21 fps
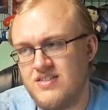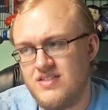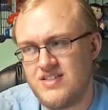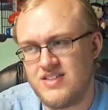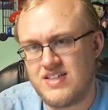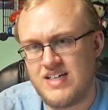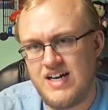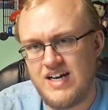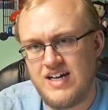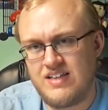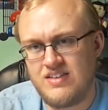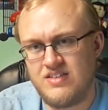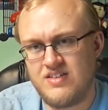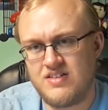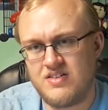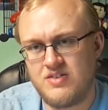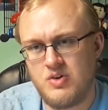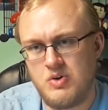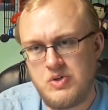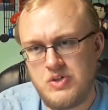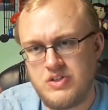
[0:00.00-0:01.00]
It's got
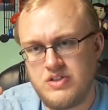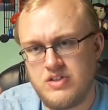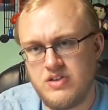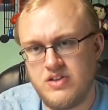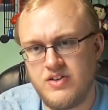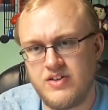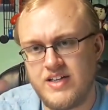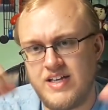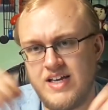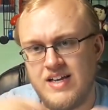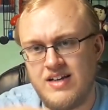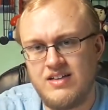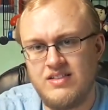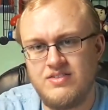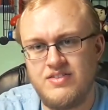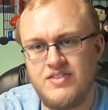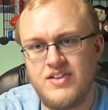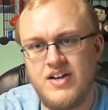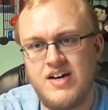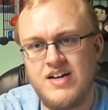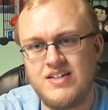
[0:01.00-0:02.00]
gold-looking
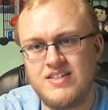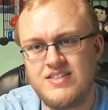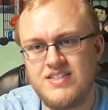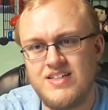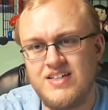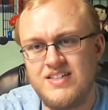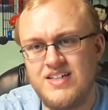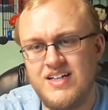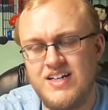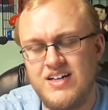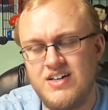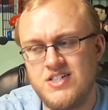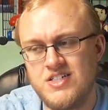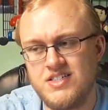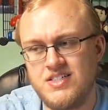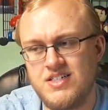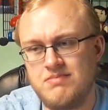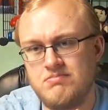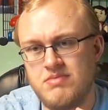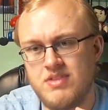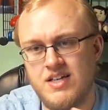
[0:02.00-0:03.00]
locks on it or
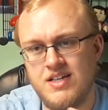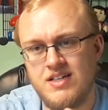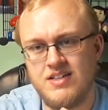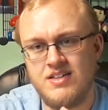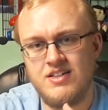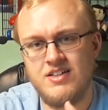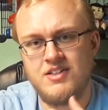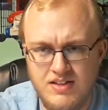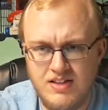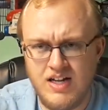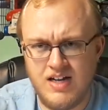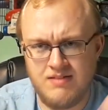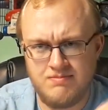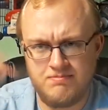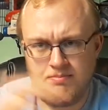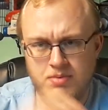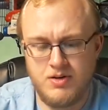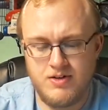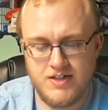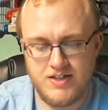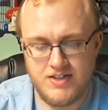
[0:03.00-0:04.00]
something. Not
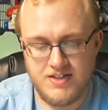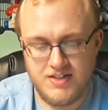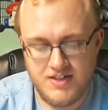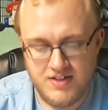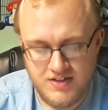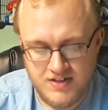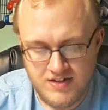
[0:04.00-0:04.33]
important.